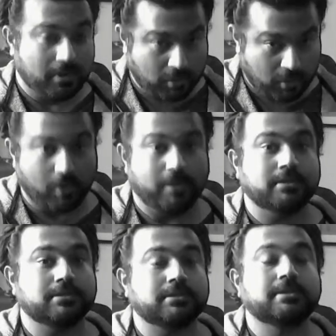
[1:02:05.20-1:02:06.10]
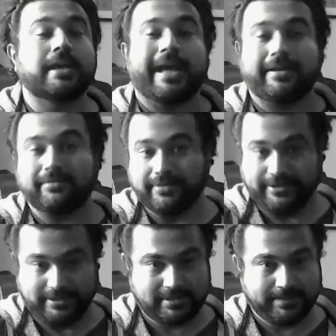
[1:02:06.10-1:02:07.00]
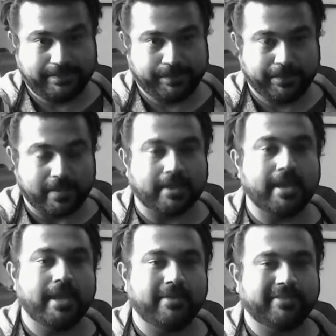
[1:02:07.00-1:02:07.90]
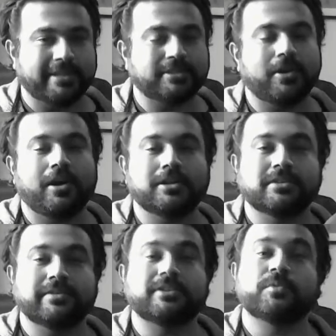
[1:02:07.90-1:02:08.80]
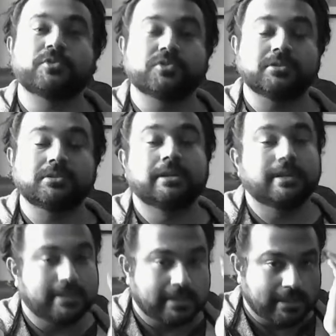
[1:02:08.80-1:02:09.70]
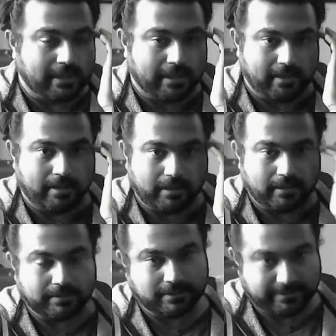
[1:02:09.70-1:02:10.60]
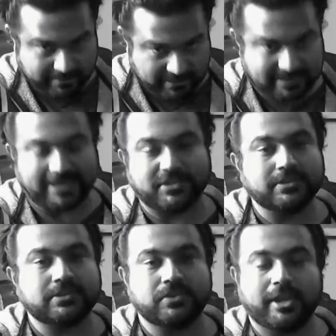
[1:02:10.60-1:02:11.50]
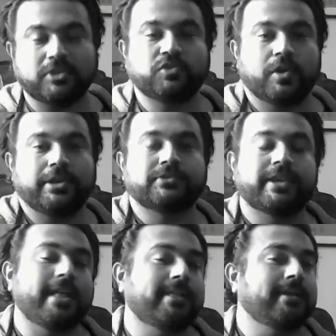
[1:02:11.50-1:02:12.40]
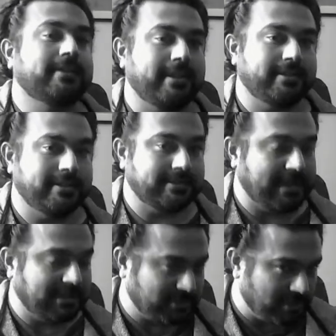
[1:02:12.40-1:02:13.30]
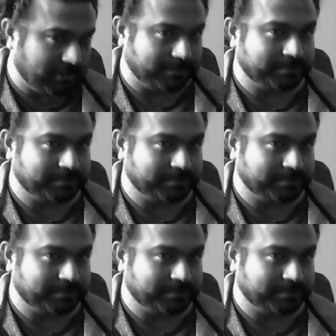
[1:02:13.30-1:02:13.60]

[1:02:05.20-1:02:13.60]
chorus, and verse. Okay. If you get the chords of individual sections, you can join it together and create the entire song.